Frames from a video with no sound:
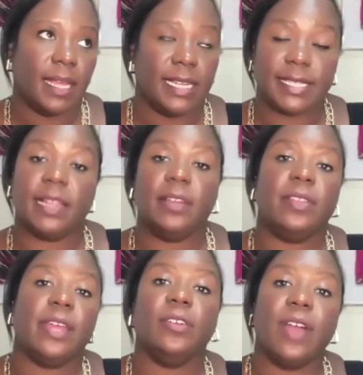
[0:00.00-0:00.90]
it's clear
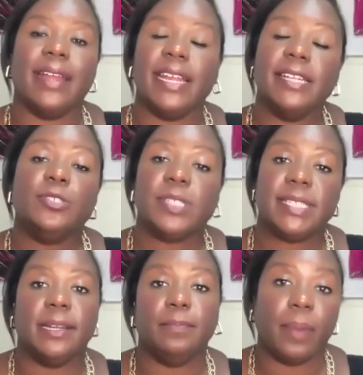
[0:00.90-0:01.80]
that you're not
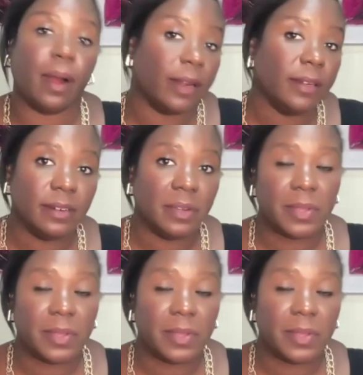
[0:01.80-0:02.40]
interested in partnering